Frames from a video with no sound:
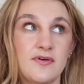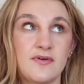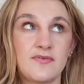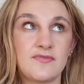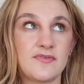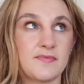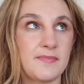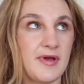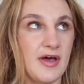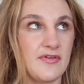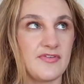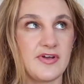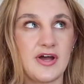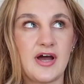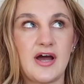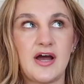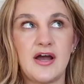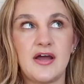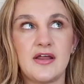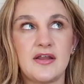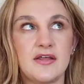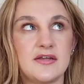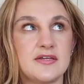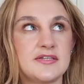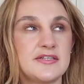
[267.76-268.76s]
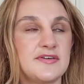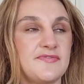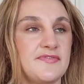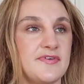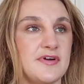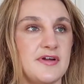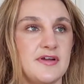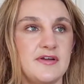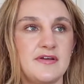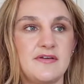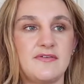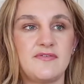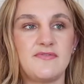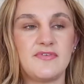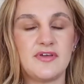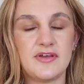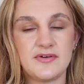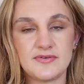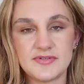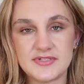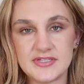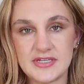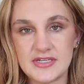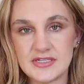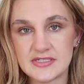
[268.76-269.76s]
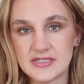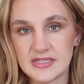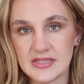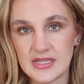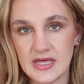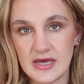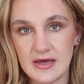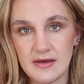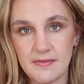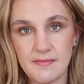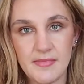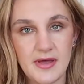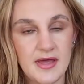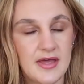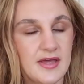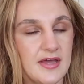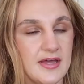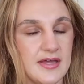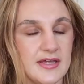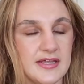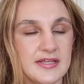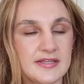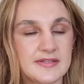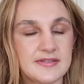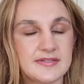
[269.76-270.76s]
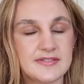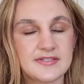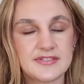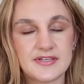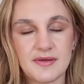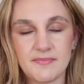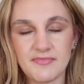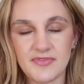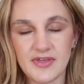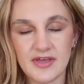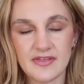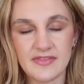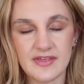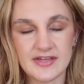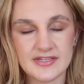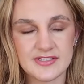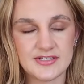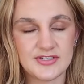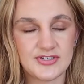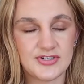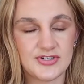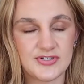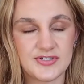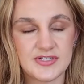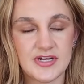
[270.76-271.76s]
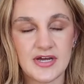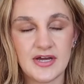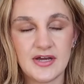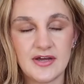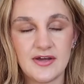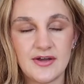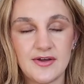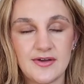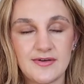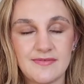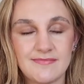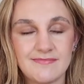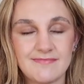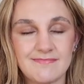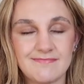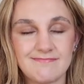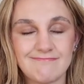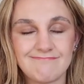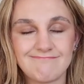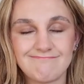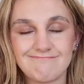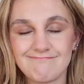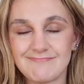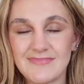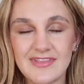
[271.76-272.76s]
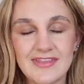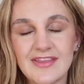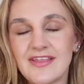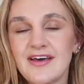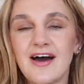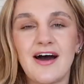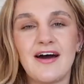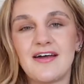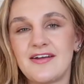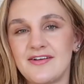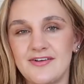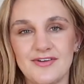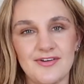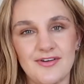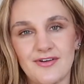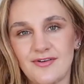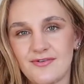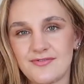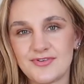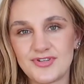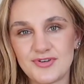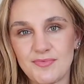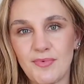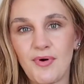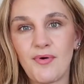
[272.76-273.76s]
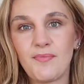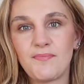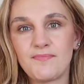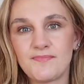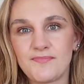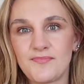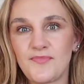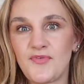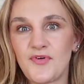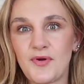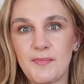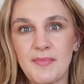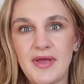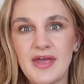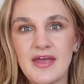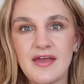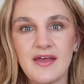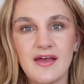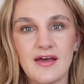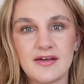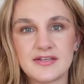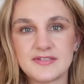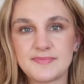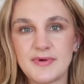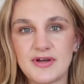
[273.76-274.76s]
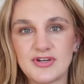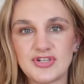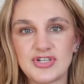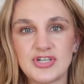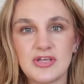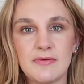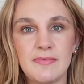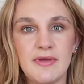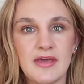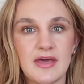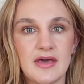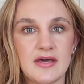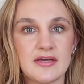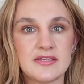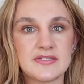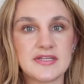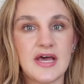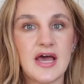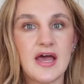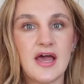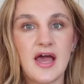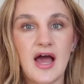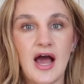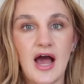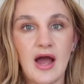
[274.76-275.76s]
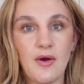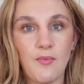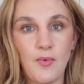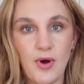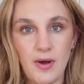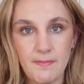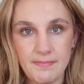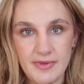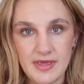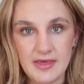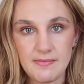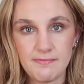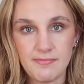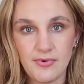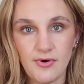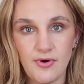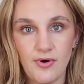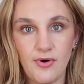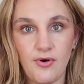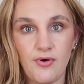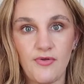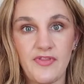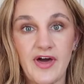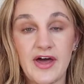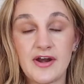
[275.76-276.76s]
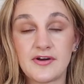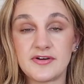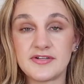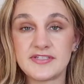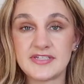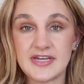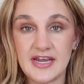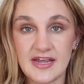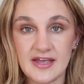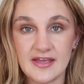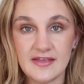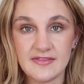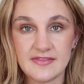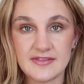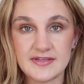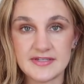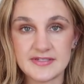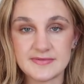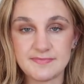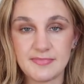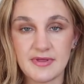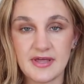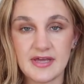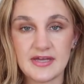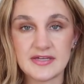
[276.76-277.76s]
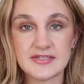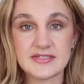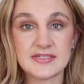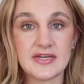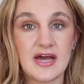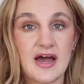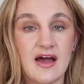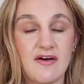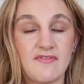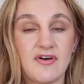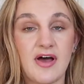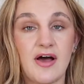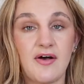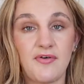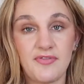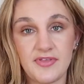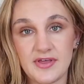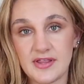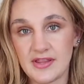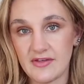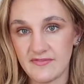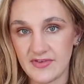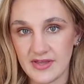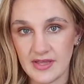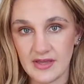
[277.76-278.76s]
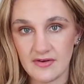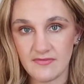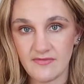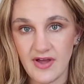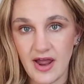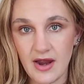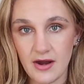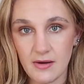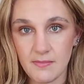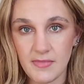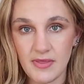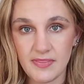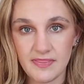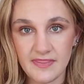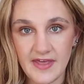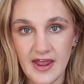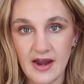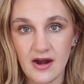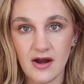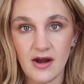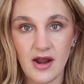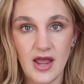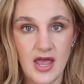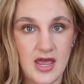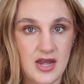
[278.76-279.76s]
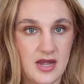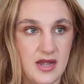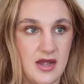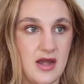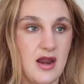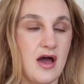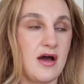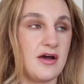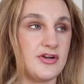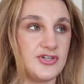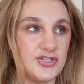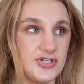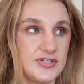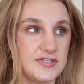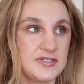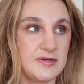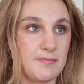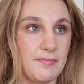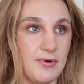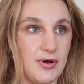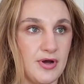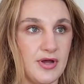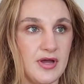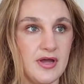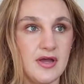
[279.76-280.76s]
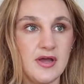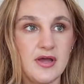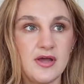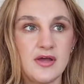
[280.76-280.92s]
formaldehyde and different VOCs in them, it's something that's just non-negotiable for me, especially because I want people that are staying at this place to have a healthy living environment there, and not just to put